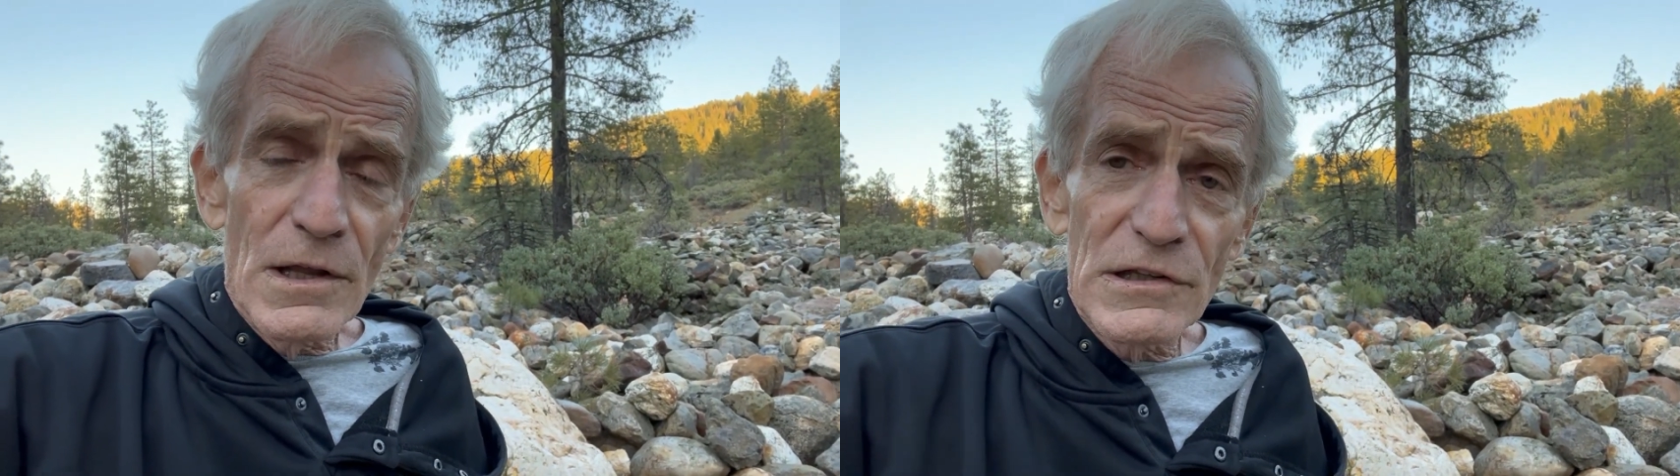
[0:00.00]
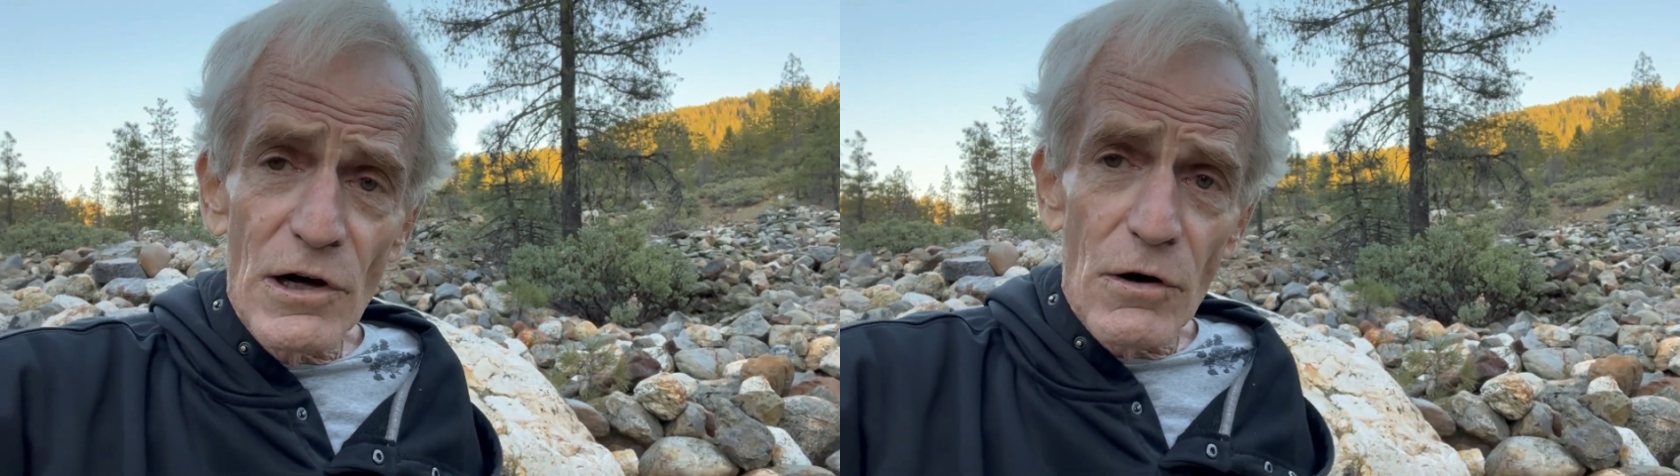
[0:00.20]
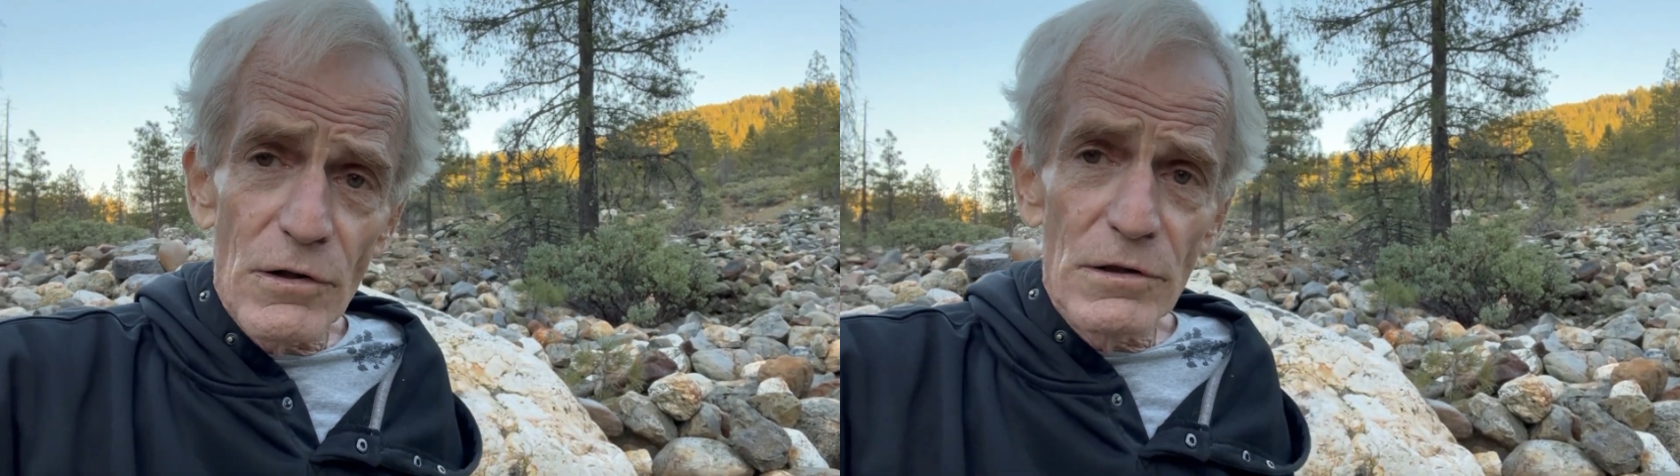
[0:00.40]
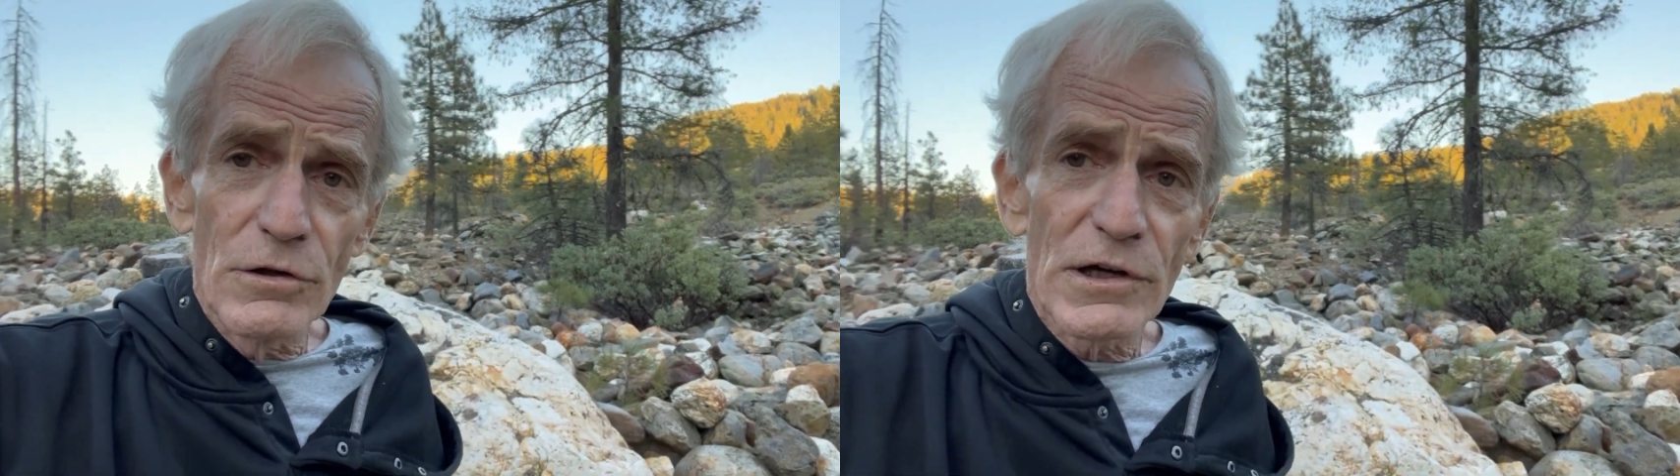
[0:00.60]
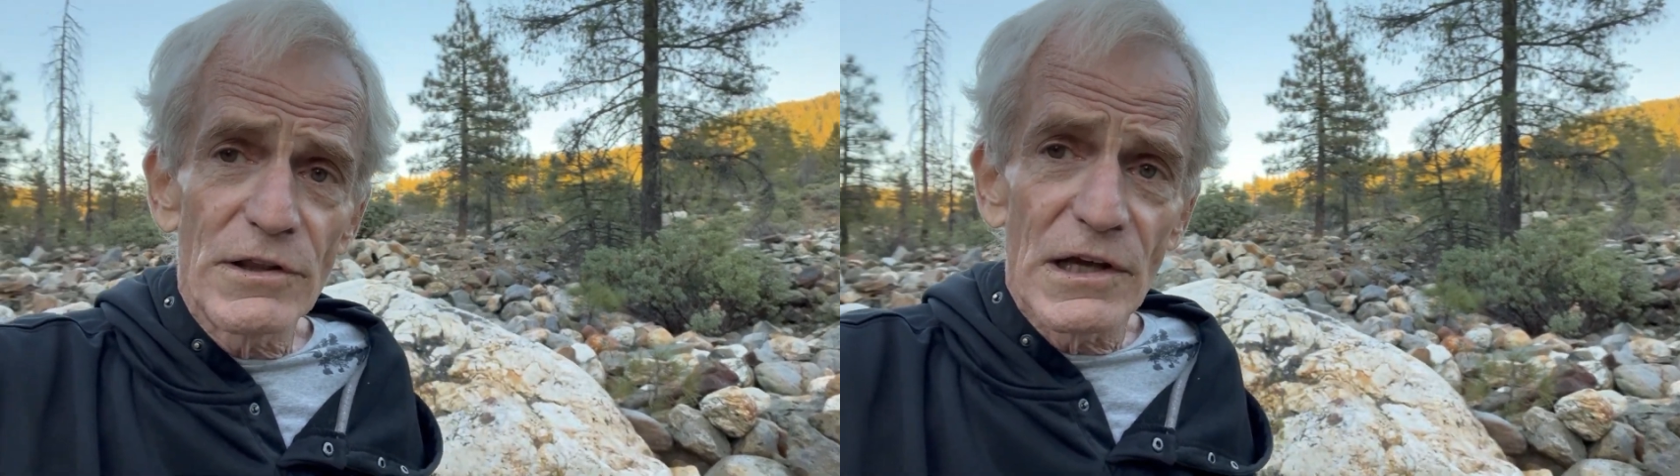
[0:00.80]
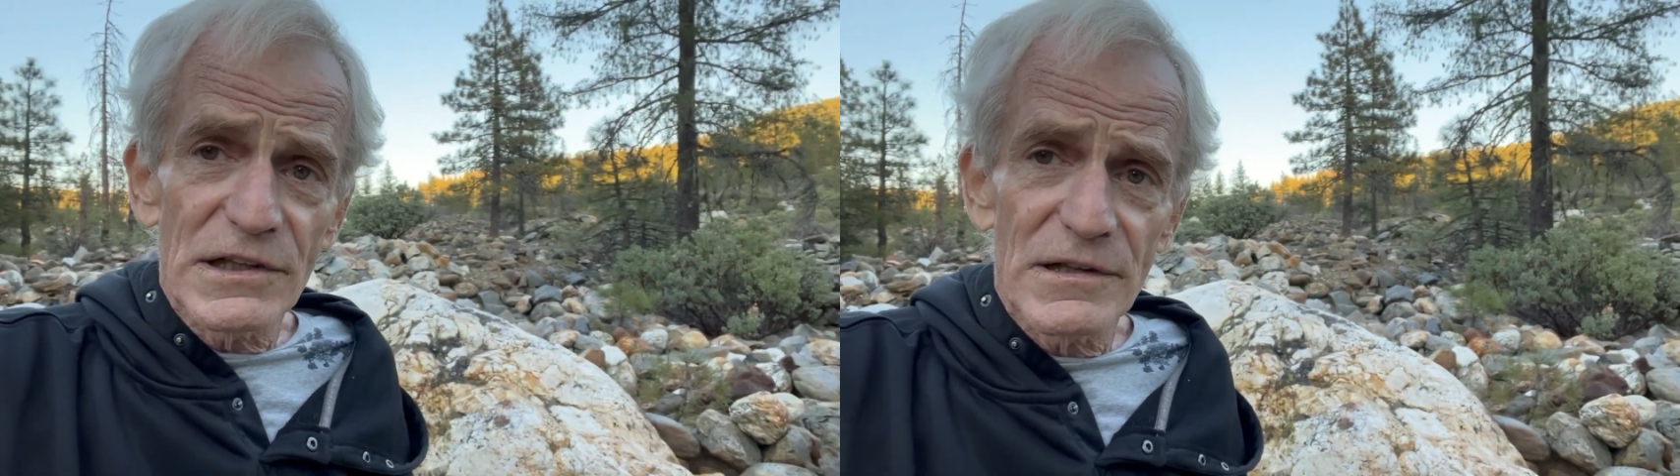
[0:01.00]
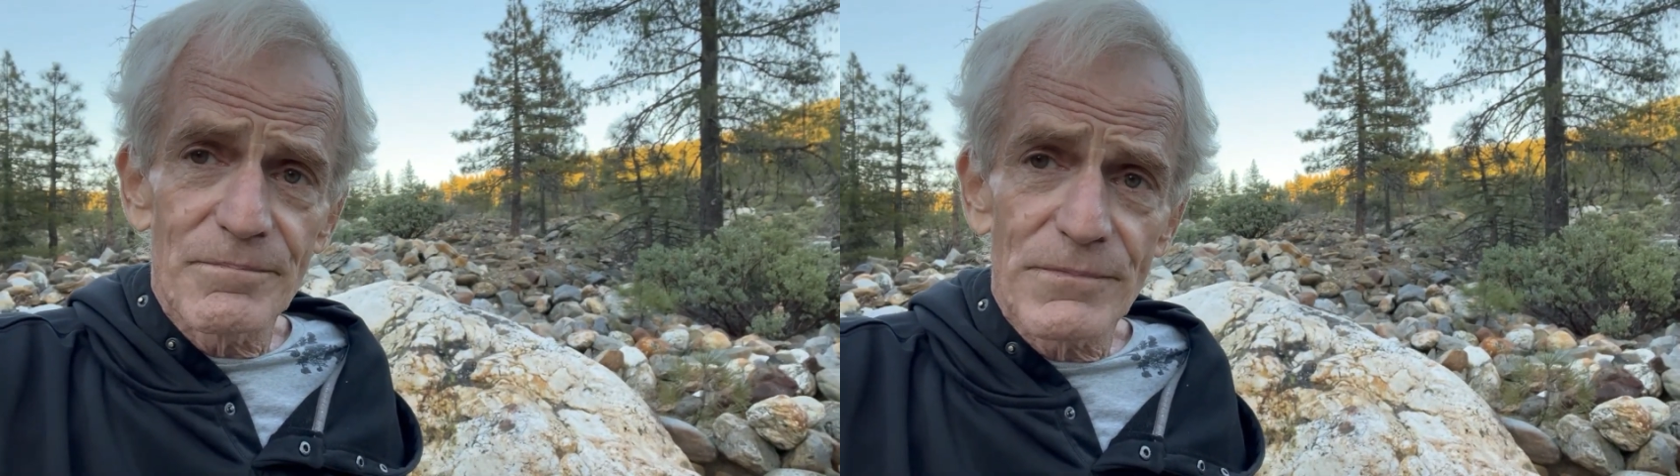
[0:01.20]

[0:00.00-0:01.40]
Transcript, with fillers: So look at this.